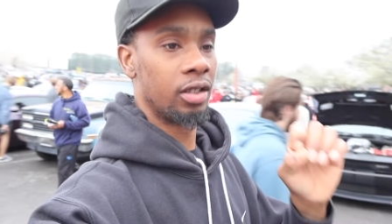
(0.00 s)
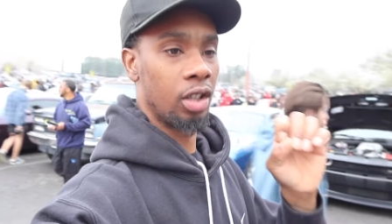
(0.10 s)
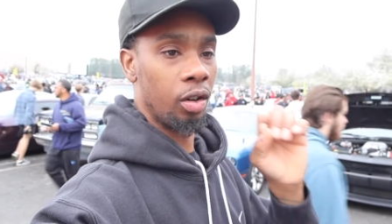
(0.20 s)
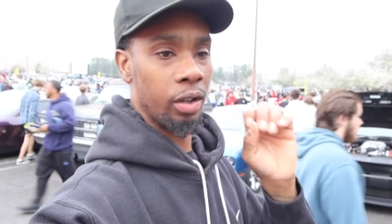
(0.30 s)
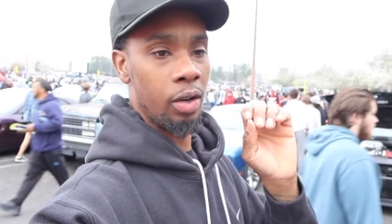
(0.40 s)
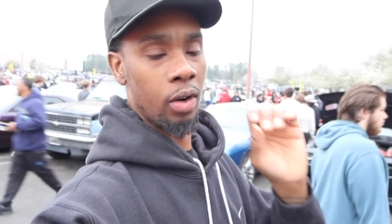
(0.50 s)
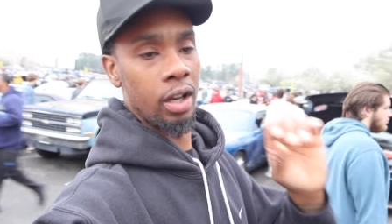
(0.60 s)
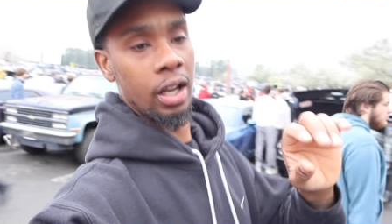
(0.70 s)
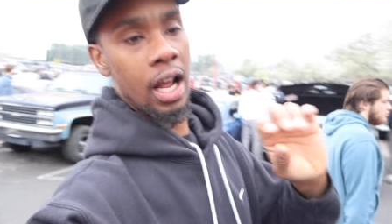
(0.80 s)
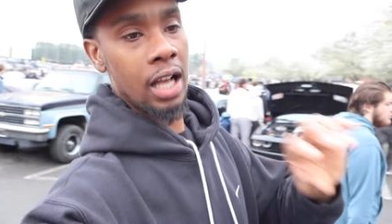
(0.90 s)
So he
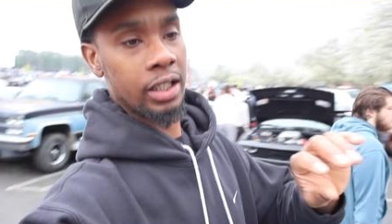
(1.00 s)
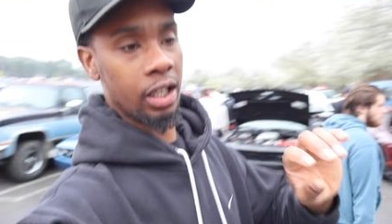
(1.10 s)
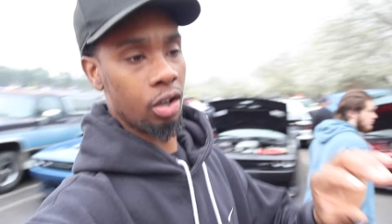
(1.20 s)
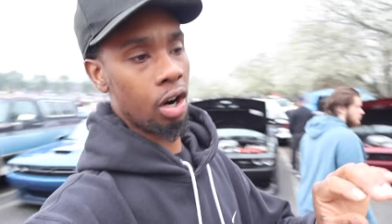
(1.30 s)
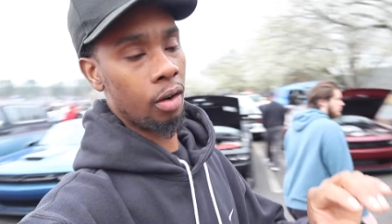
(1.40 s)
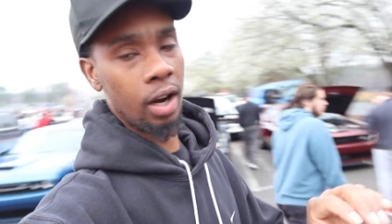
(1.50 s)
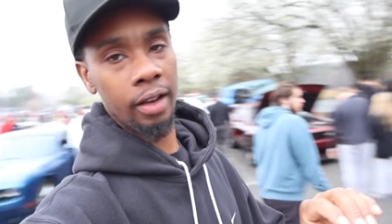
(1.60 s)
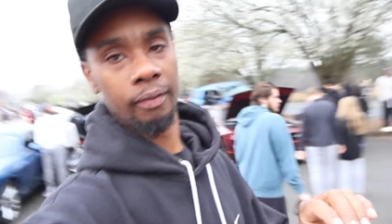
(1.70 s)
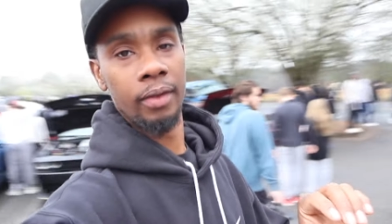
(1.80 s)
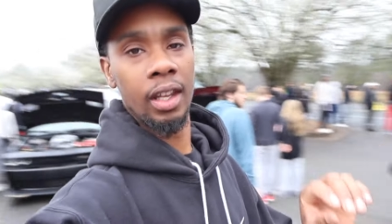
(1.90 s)
running the nine second car,
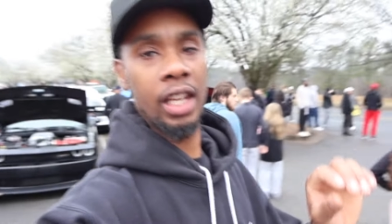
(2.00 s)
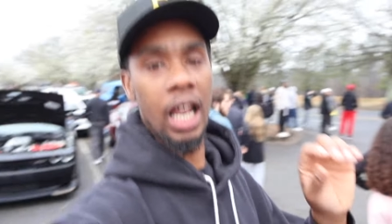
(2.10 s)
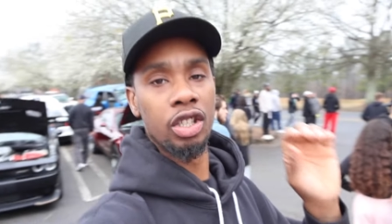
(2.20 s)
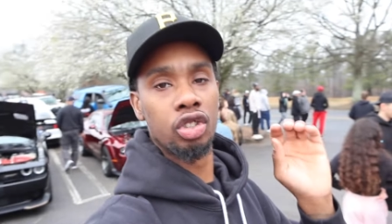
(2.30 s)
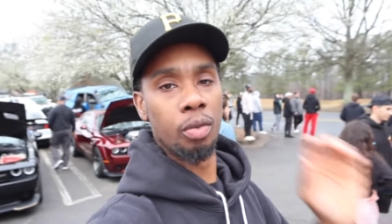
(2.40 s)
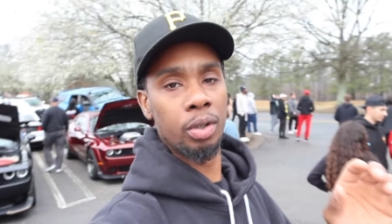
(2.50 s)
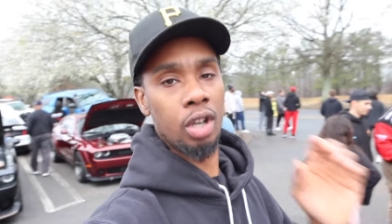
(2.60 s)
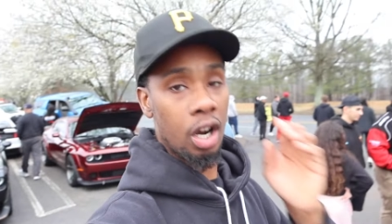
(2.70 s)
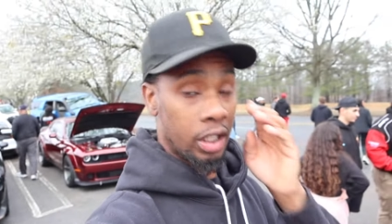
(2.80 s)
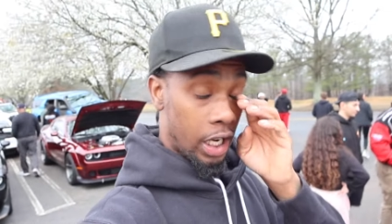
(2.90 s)
right? He got a
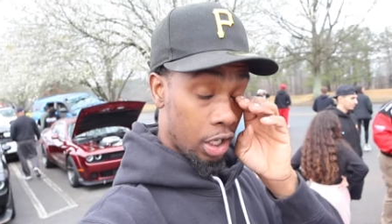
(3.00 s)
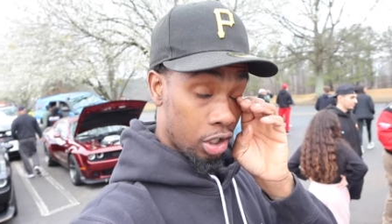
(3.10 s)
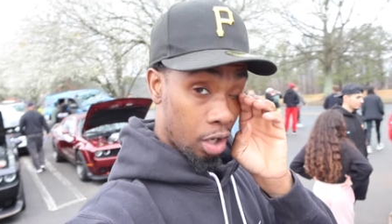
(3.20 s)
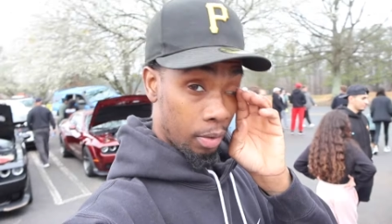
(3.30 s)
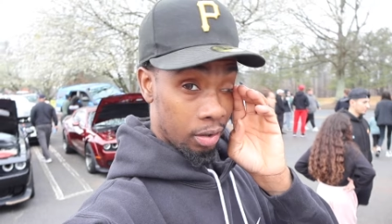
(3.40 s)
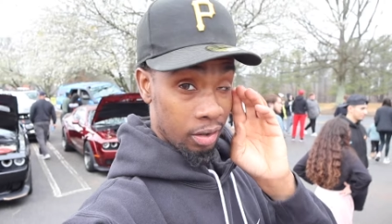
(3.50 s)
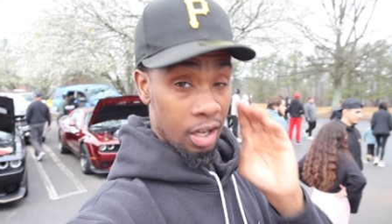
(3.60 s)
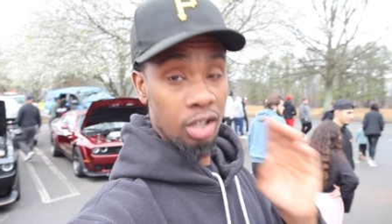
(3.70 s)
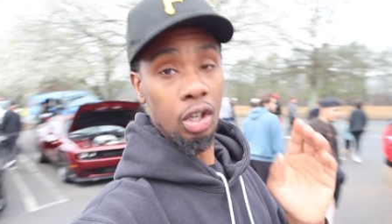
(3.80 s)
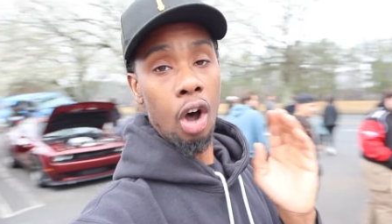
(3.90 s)
supercharge and a turbo.
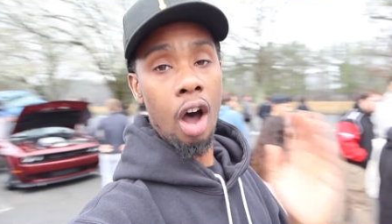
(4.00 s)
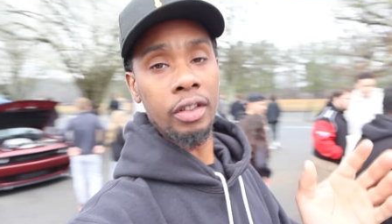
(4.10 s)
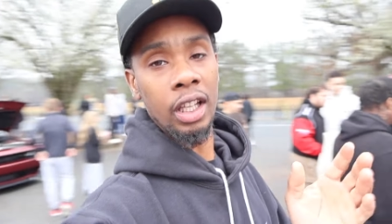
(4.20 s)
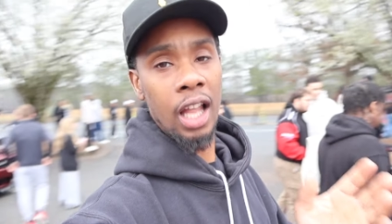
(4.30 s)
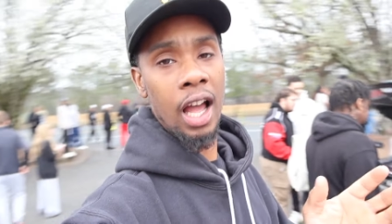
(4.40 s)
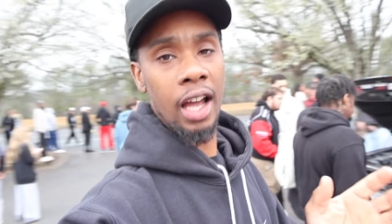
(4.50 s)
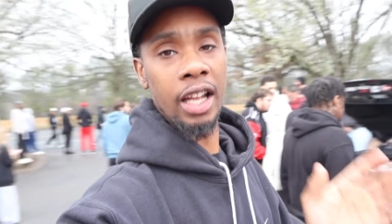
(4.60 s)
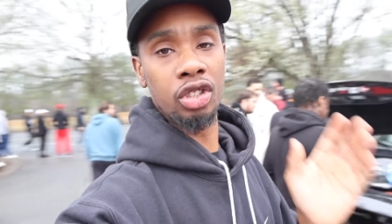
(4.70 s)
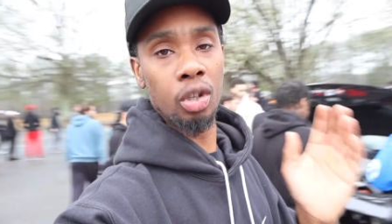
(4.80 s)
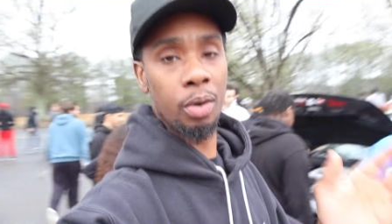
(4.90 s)
So off the line,
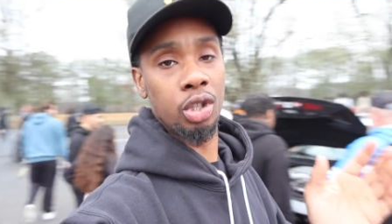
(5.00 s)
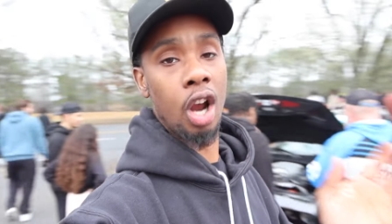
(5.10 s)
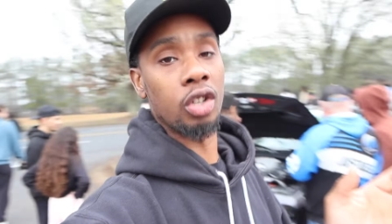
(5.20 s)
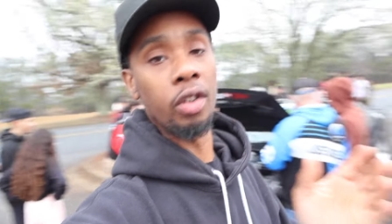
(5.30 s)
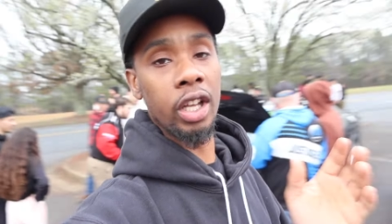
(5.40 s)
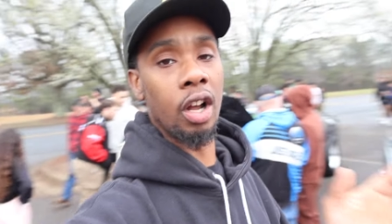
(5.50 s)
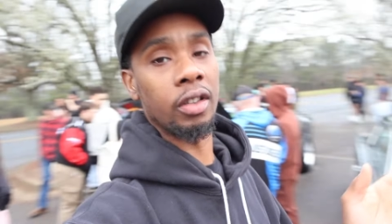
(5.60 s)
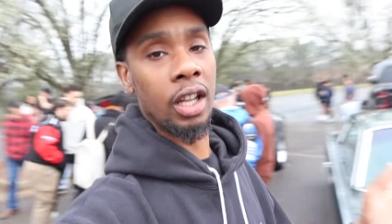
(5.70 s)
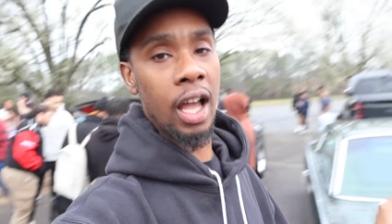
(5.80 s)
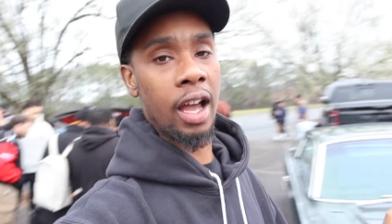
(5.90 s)
the supercharge gonna get off
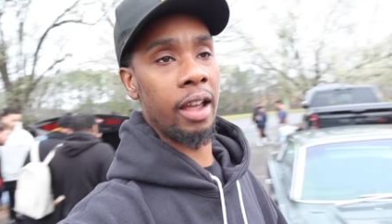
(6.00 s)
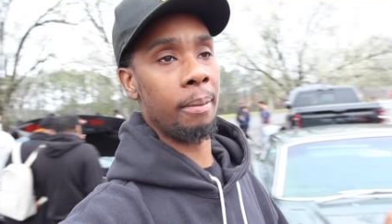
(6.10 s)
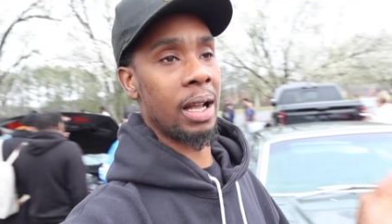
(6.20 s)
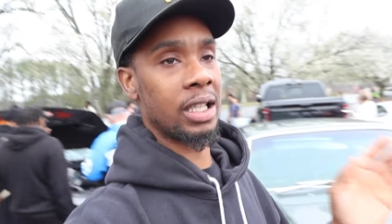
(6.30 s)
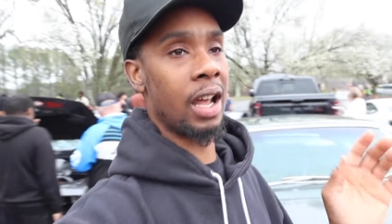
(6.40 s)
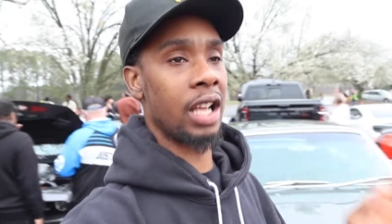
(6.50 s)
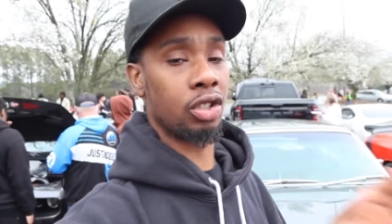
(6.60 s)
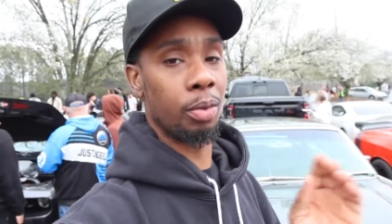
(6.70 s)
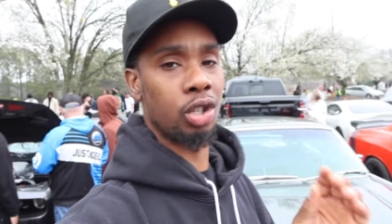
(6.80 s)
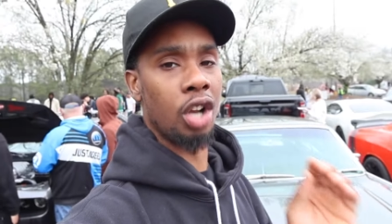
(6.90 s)
the line. And by the time that
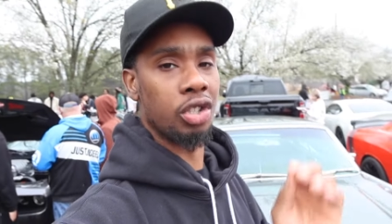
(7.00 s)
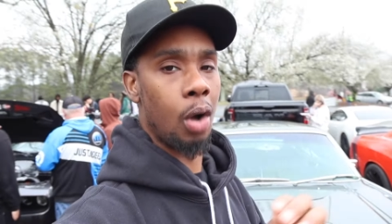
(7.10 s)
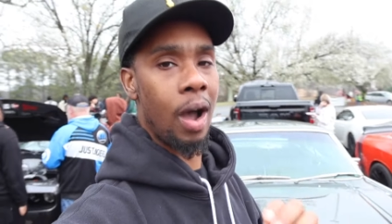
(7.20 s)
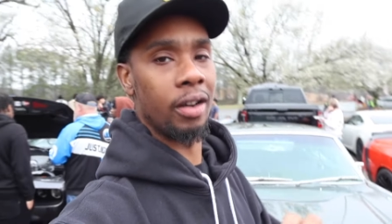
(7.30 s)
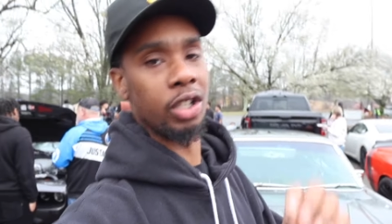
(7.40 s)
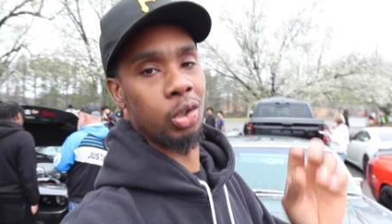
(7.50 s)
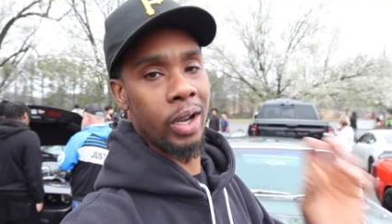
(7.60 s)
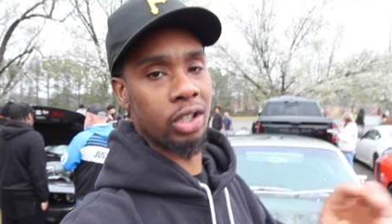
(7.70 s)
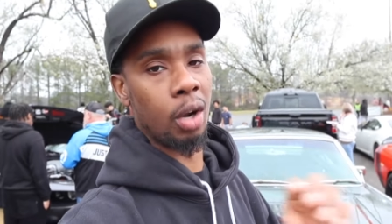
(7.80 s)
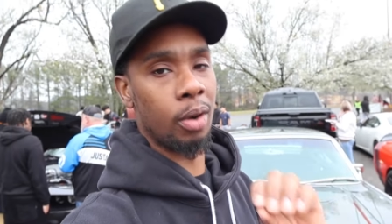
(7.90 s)
supercharge go out, the
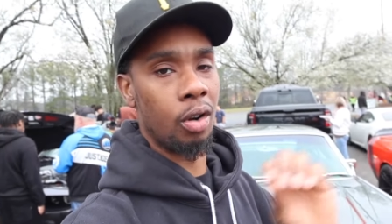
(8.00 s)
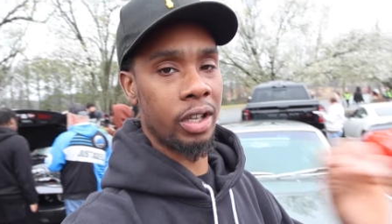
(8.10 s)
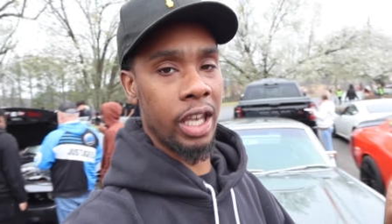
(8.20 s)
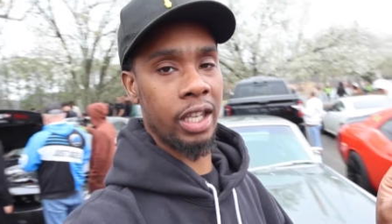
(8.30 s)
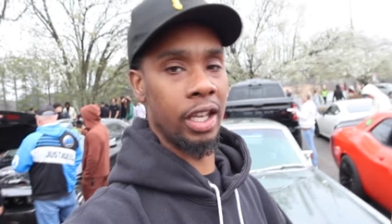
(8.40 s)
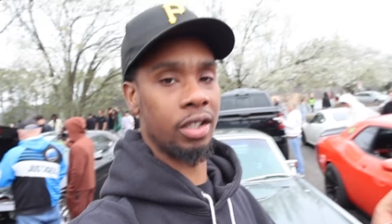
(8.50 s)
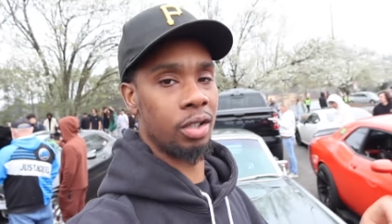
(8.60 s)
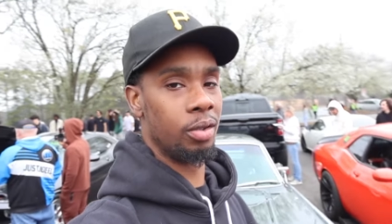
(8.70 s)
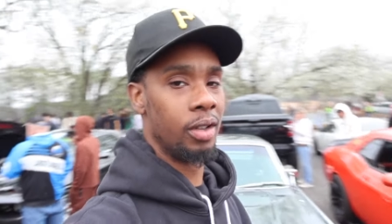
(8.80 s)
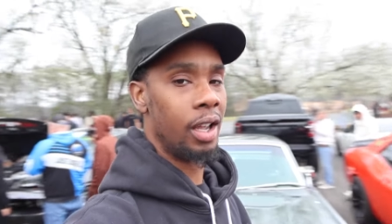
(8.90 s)
twin turbo gonna kick in too.